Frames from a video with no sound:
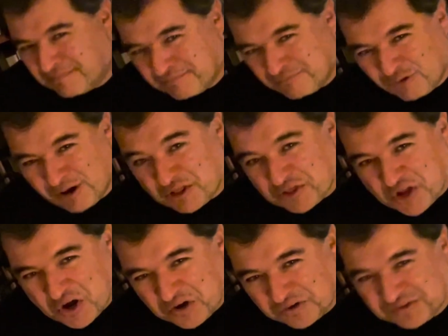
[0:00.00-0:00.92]

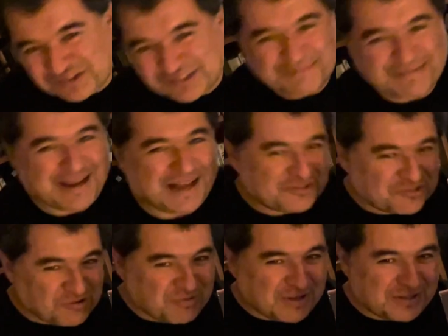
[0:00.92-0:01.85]
well-known, some not
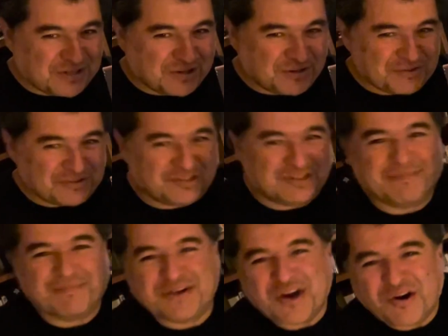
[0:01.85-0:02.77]
so well-known,
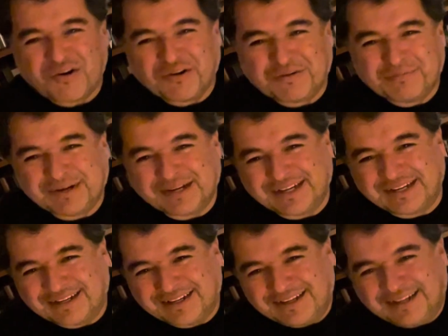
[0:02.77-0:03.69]
some known, but
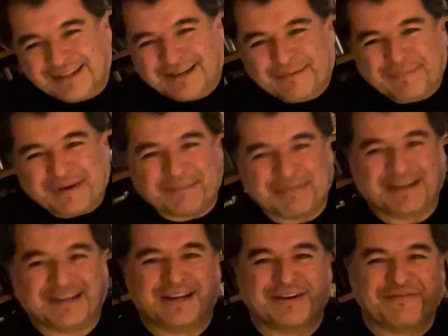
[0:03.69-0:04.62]
maybe
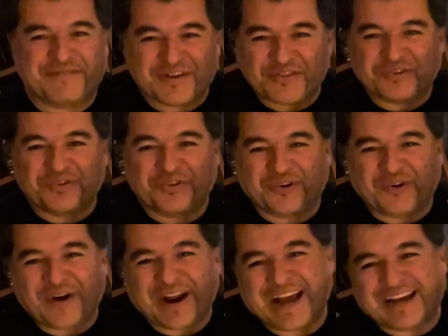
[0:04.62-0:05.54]
kind of fell through the
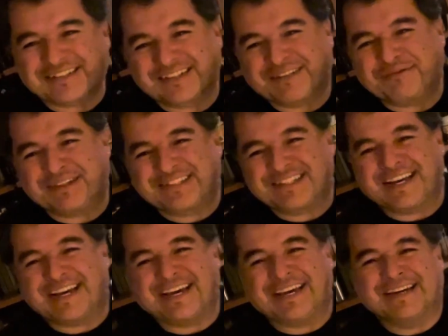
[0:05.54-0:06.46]
cracks, like we
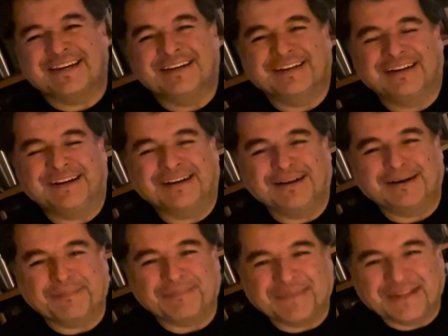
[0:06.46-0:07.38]
say.
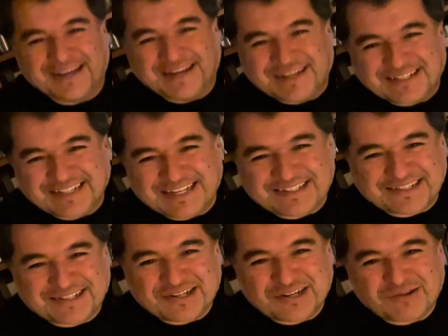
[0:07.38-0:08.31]
Today's a
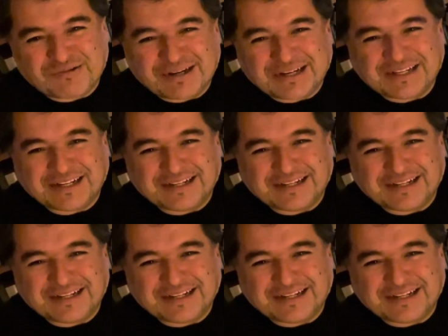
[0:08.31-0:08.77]
good one,